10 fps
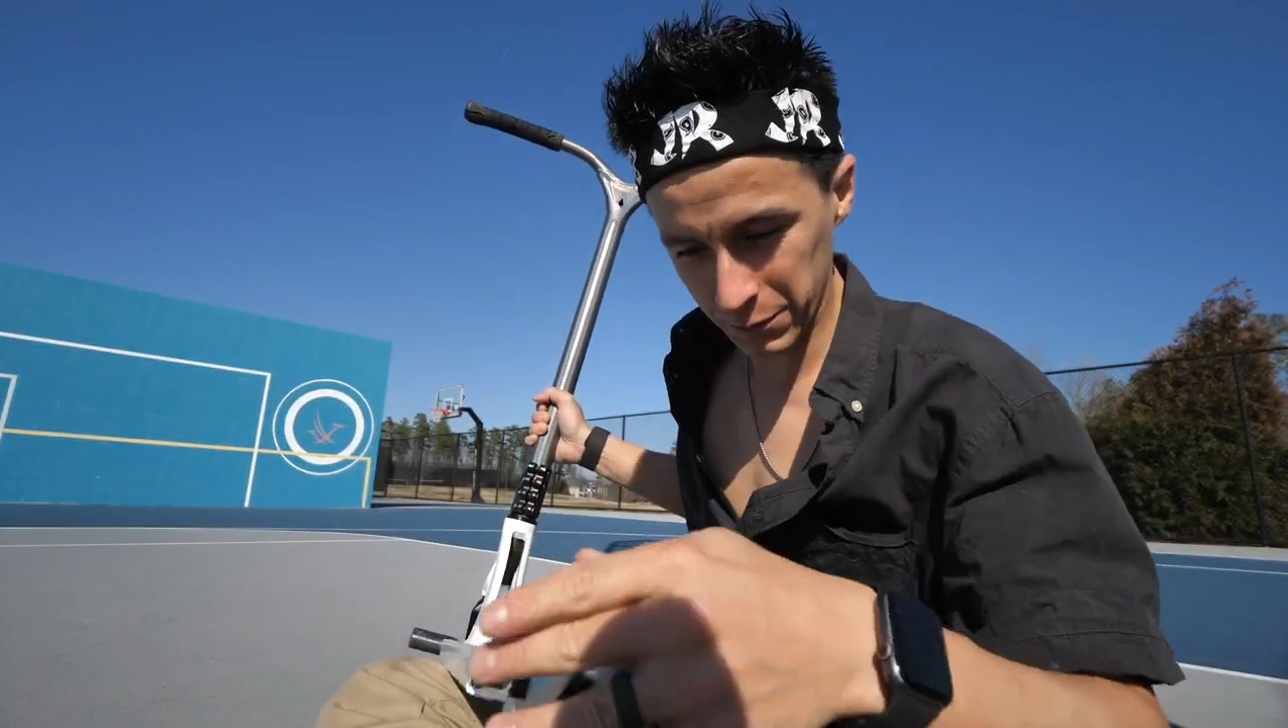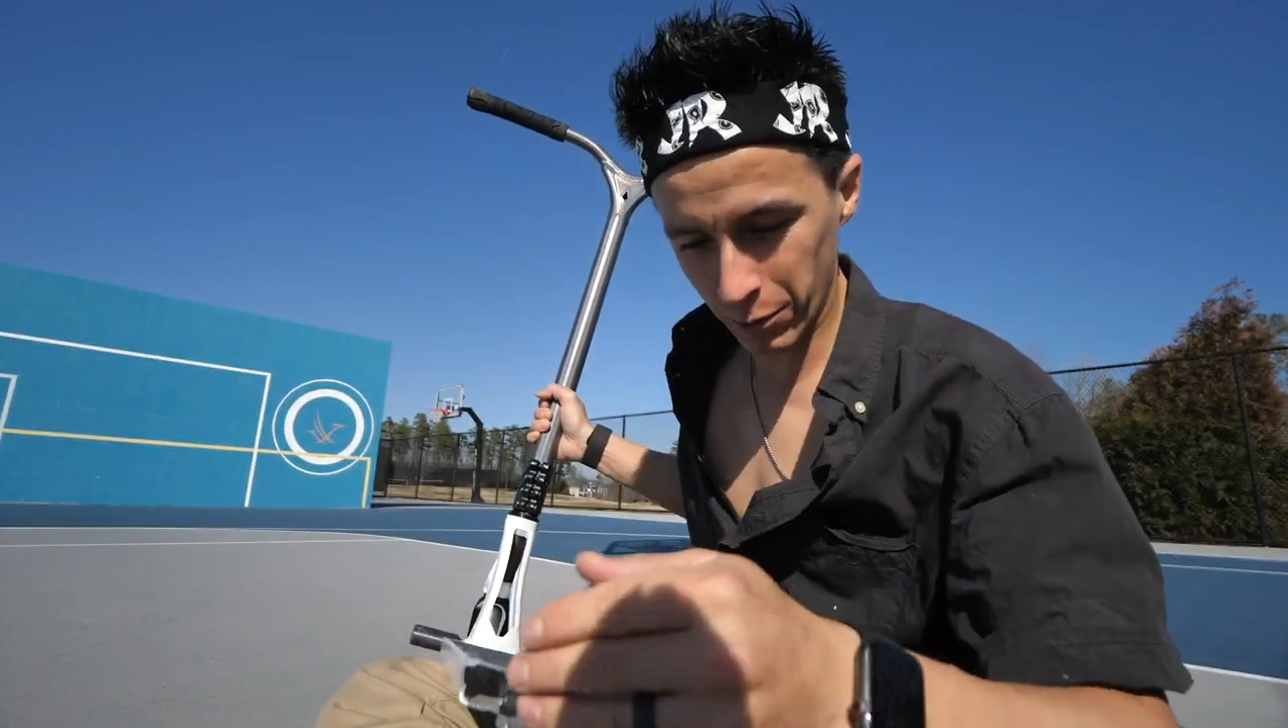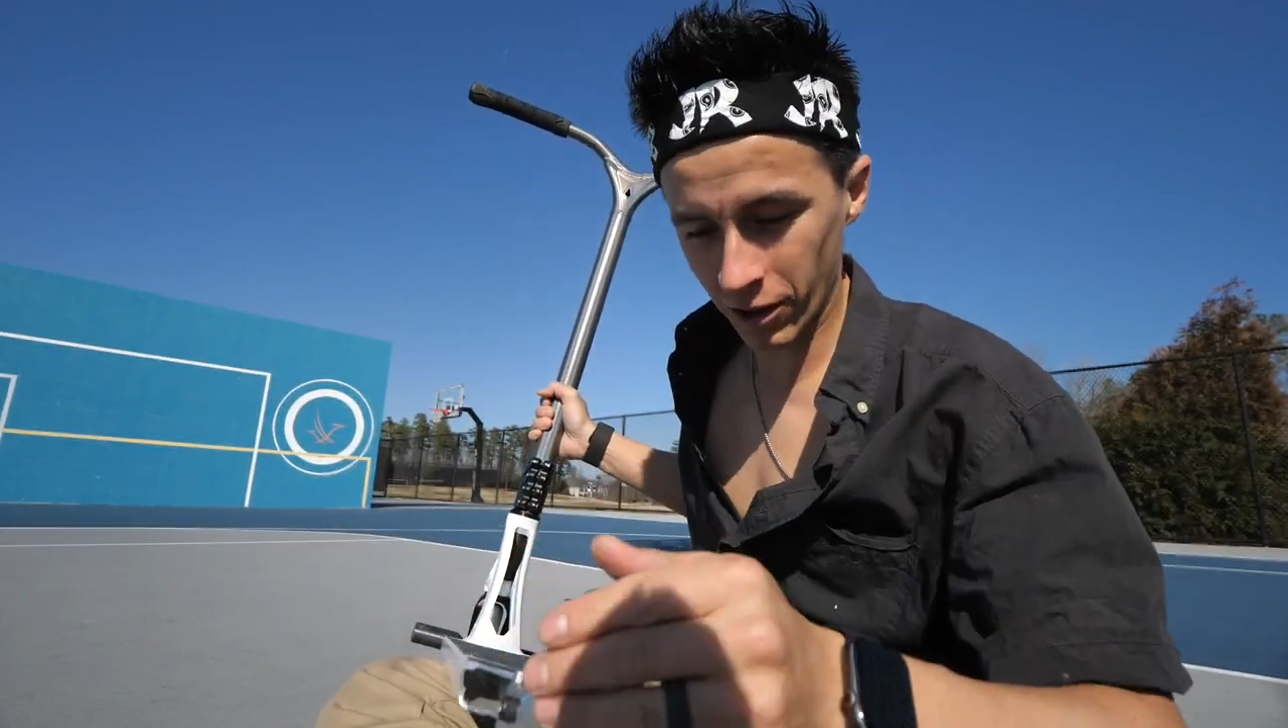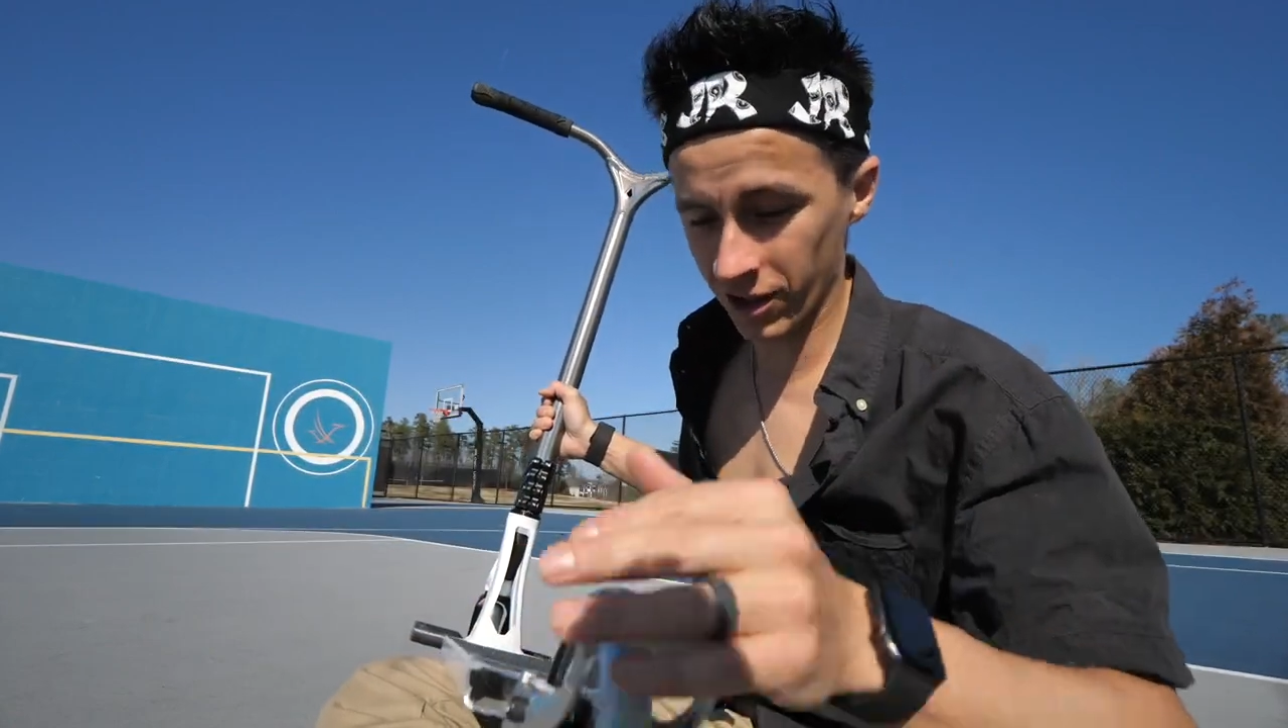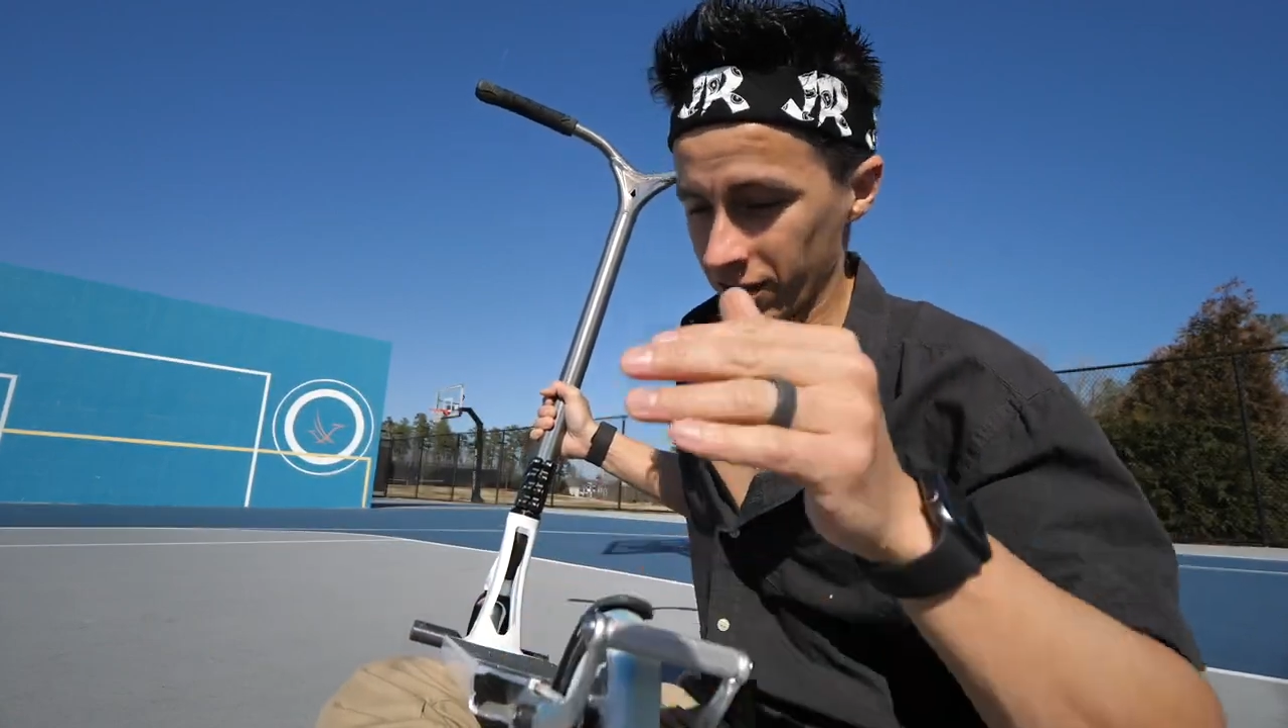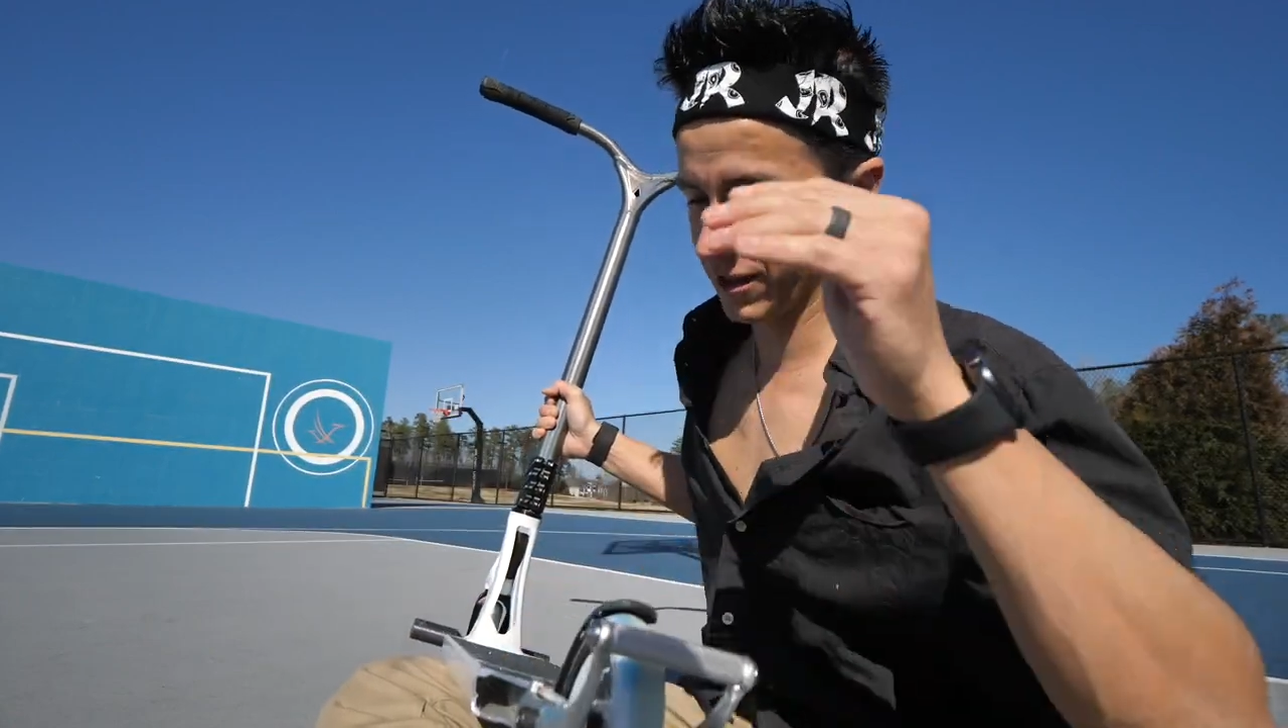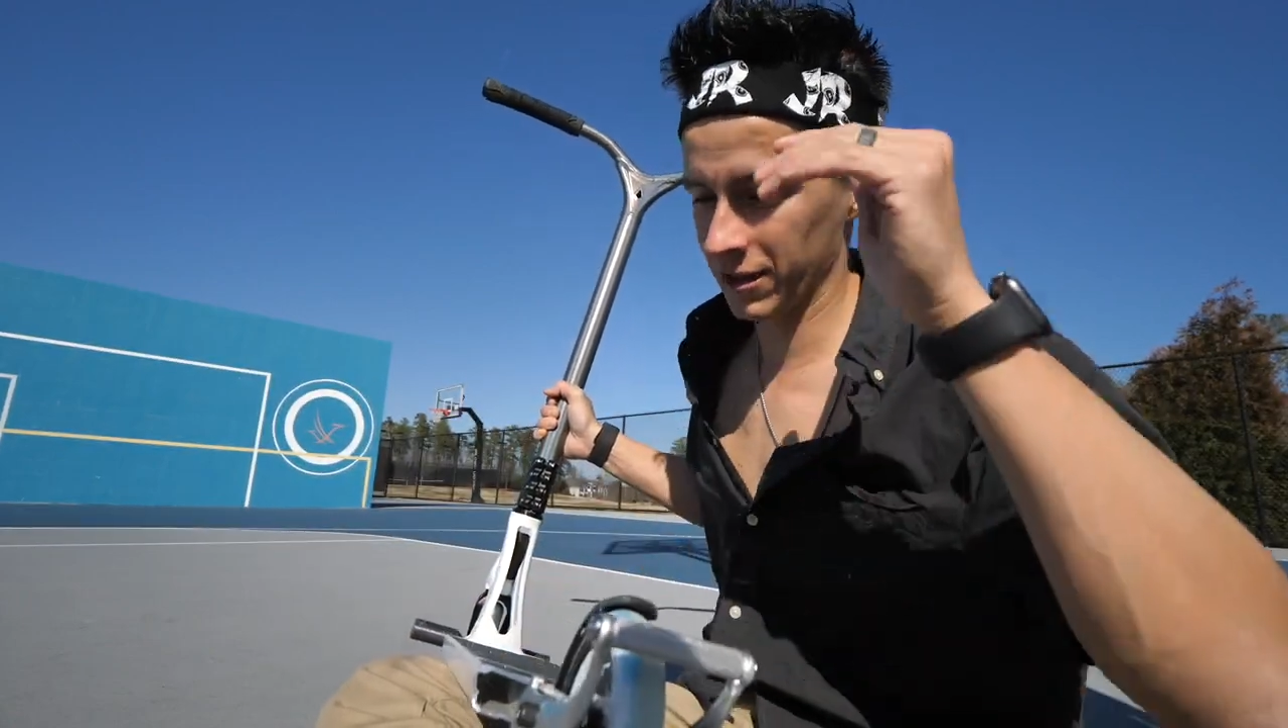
bar